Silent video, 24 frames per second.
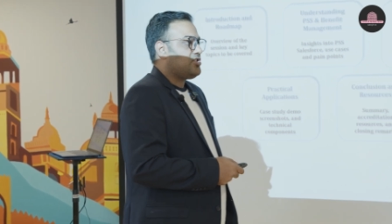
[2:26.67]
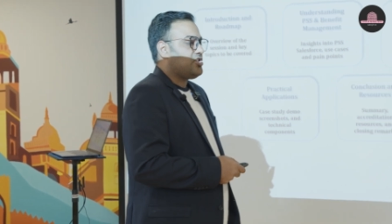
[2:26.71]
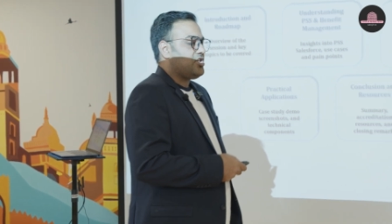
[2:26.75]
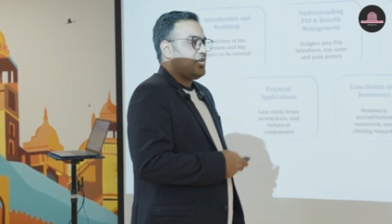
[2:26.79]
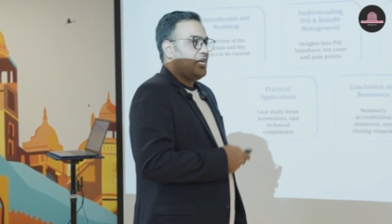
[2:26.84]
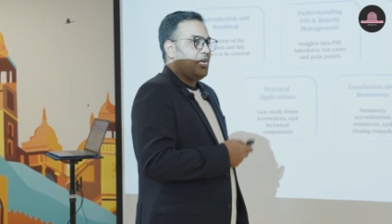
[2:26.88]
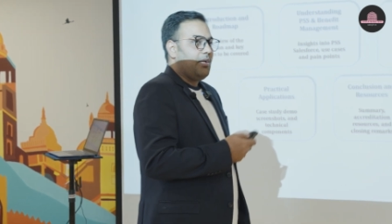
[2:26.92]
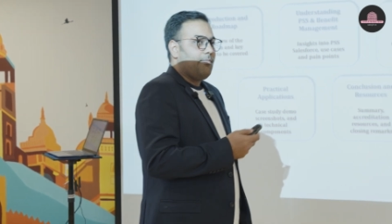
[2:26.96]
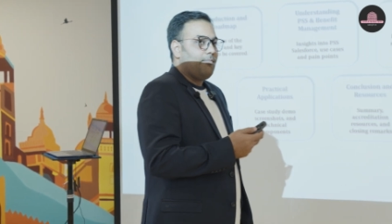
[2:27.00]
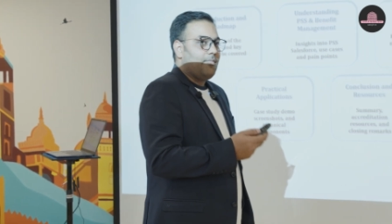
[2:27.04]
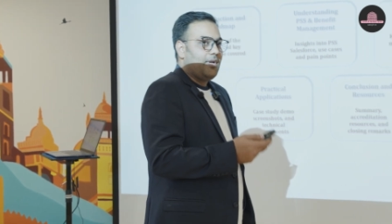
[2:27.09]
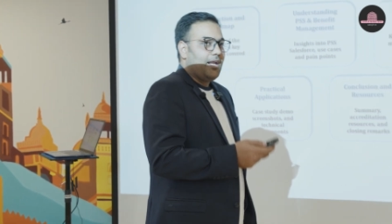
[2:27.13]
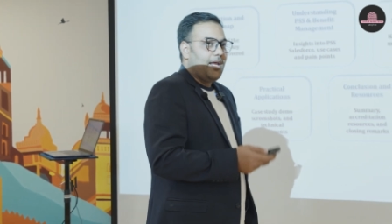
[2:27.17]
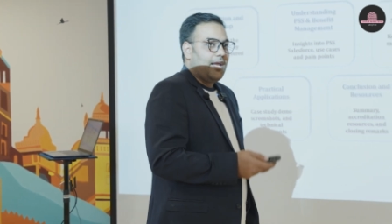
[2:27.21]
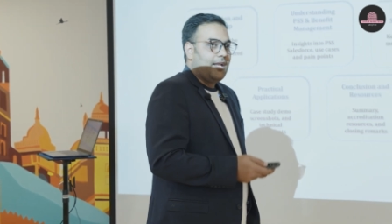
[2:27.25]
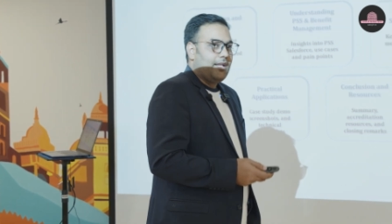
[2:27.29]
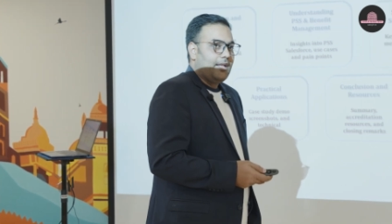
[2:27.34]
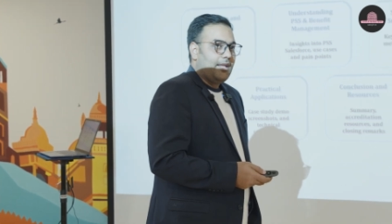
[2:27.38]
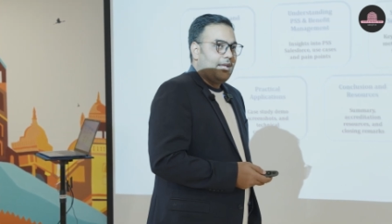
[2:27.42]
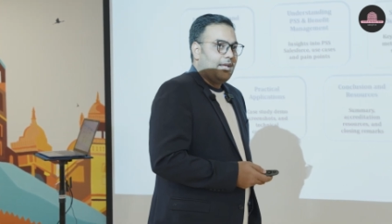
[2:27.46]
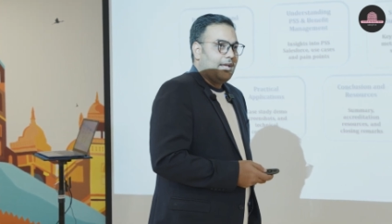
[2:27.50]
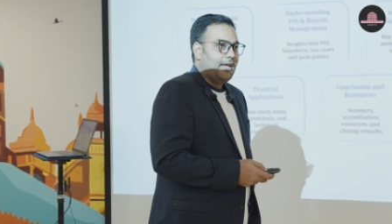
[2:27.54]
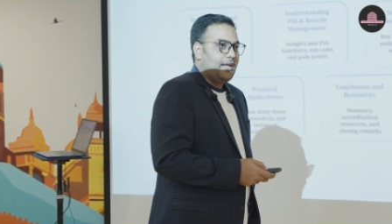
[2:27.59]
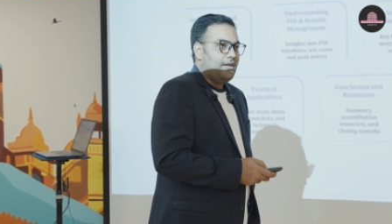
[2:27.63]

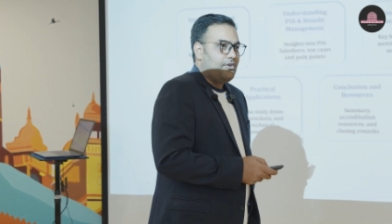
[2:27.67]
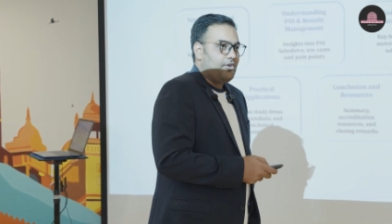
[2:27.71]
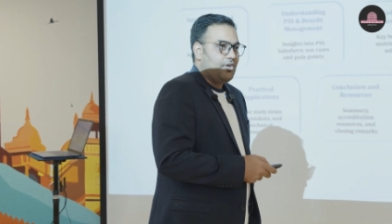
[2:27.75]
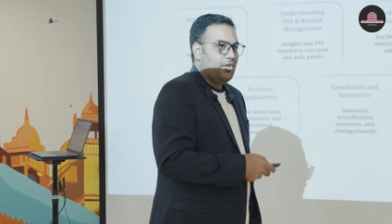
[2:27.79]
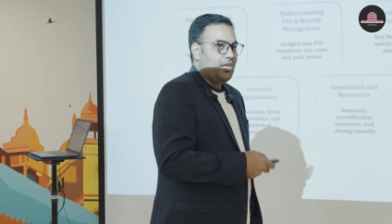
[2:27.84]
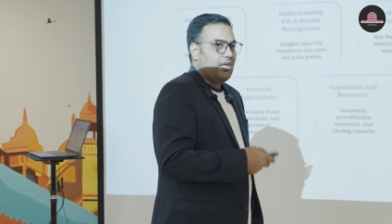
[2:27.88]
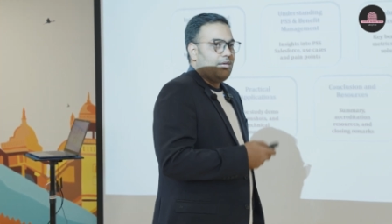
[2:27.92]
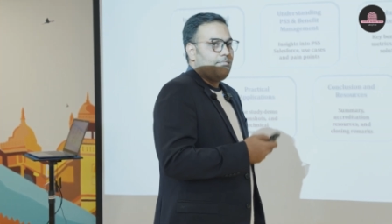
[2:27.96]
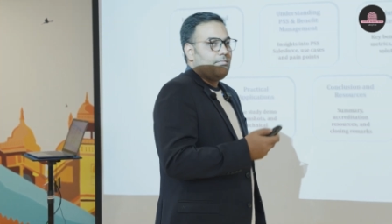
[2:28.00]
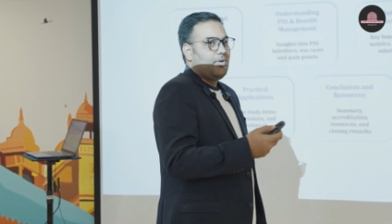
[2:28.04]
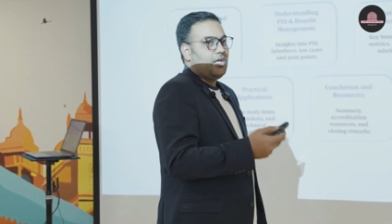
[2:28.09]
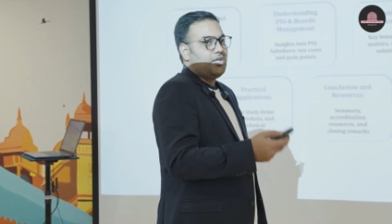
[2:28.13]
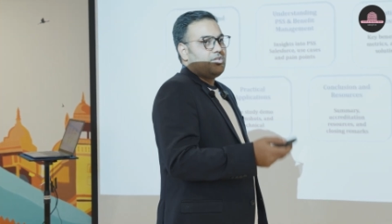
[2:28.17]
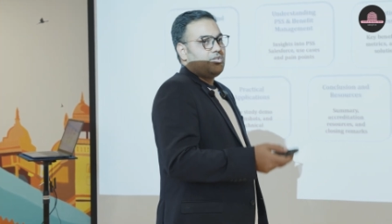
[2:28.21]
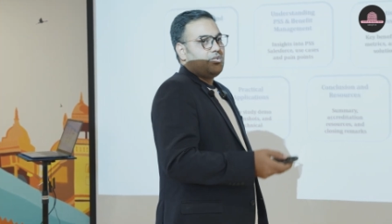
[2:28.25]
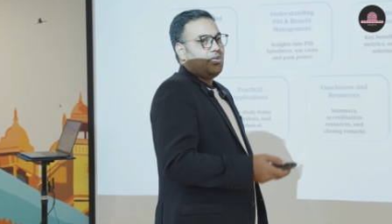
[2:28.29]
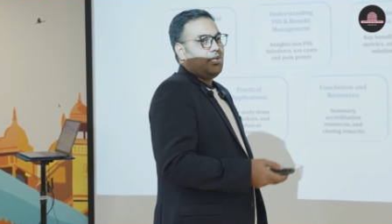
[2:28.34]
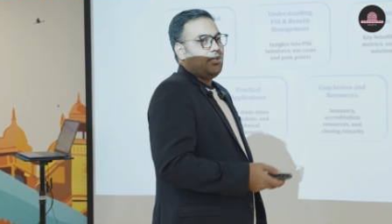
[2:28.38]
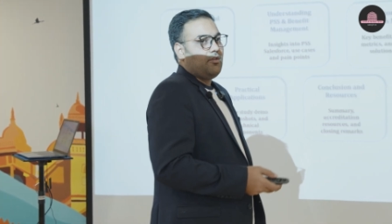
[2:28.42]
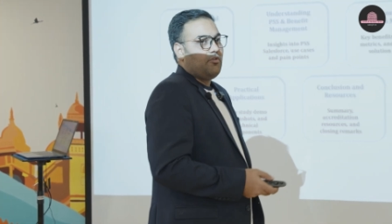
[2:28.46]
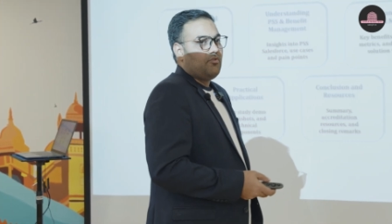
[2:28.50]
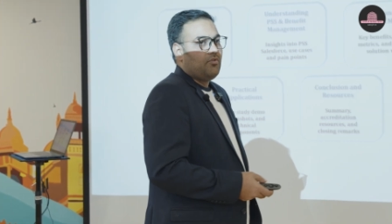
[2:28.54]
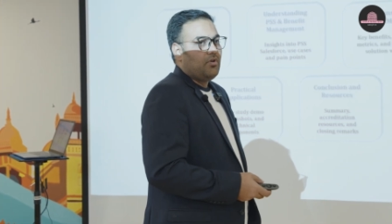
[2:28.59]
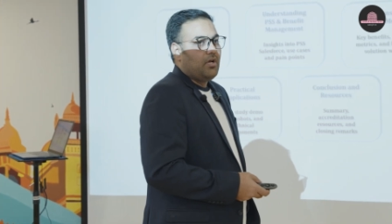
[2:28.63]
streamlining and
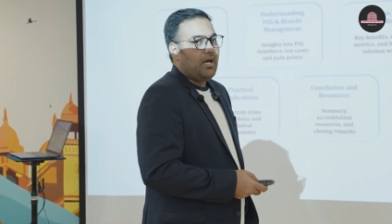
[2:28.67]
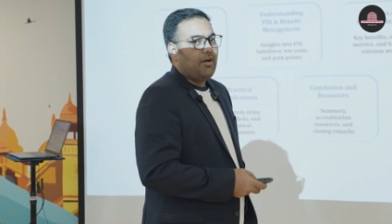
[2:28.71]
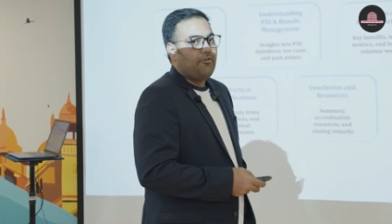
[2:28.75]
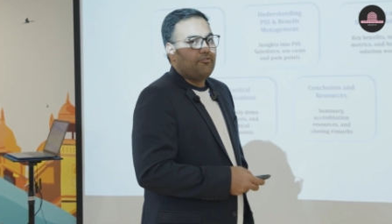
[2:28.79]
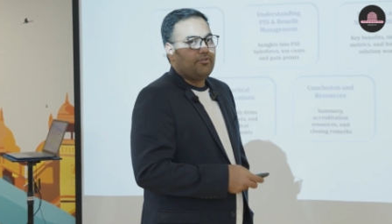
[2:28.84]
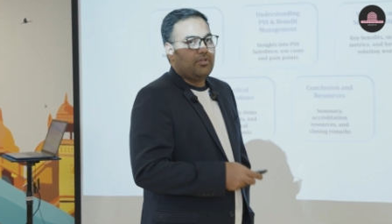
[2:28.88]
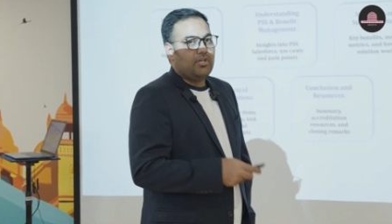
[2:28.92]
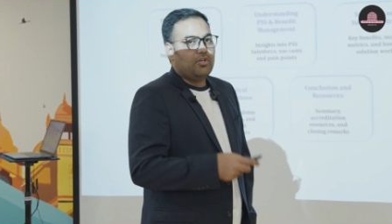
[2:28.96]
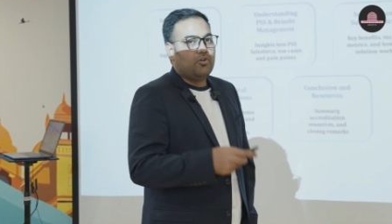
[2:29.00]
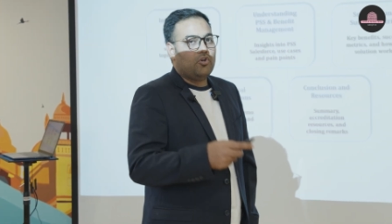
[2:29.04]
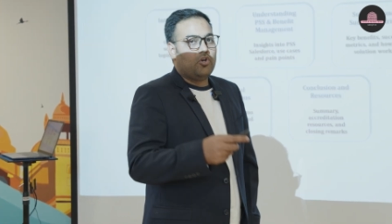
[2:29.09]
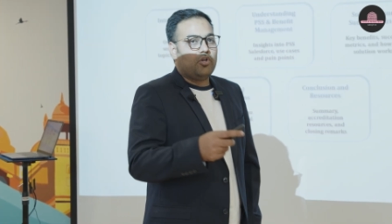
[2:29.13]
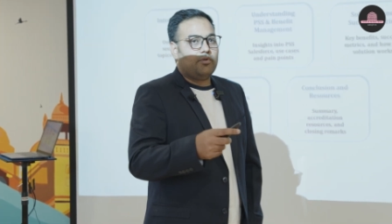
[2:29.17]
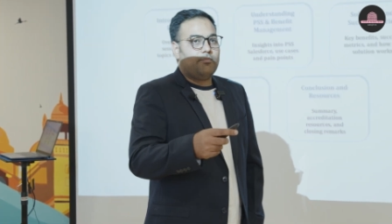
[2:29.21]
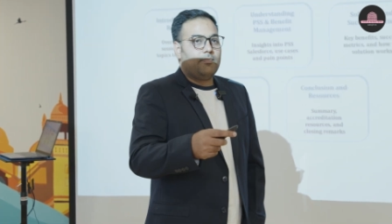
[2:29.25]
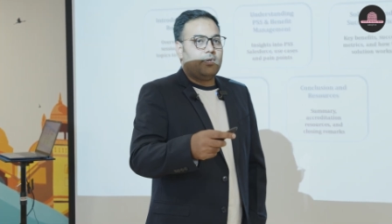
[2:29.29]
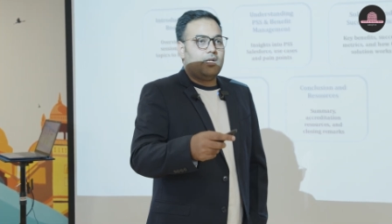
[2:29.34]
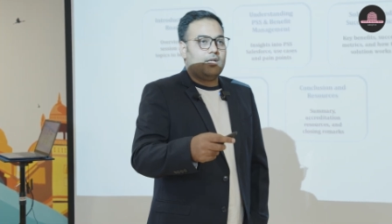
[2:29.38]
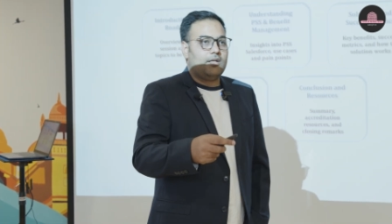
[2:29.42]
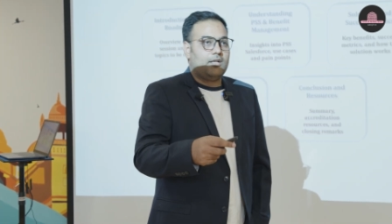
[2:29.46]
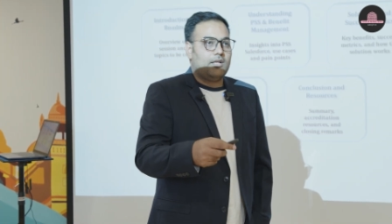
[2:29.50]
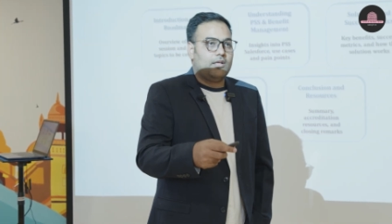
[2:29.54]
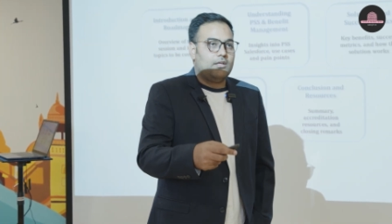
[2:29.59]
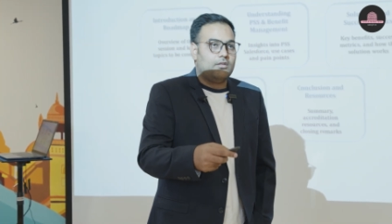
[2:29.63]
reimagining how the
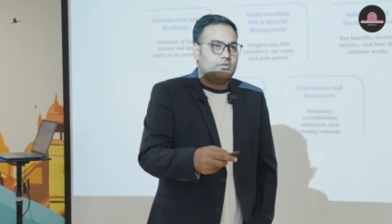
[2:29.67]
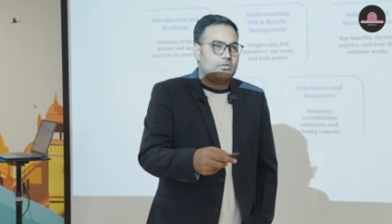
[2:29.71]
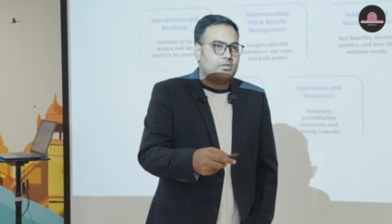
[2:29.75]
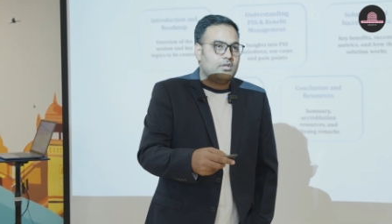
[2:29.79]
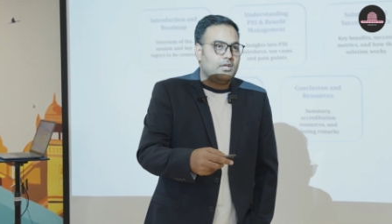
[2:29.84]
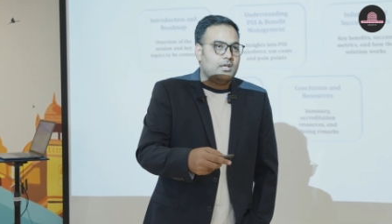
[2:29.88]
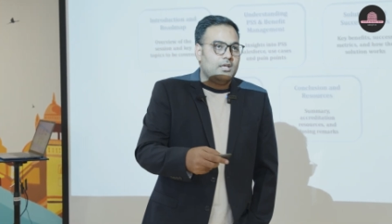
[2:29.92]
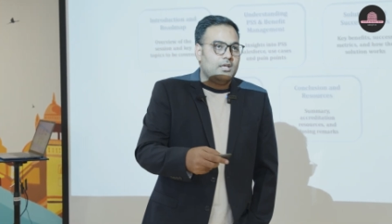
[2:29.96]
government is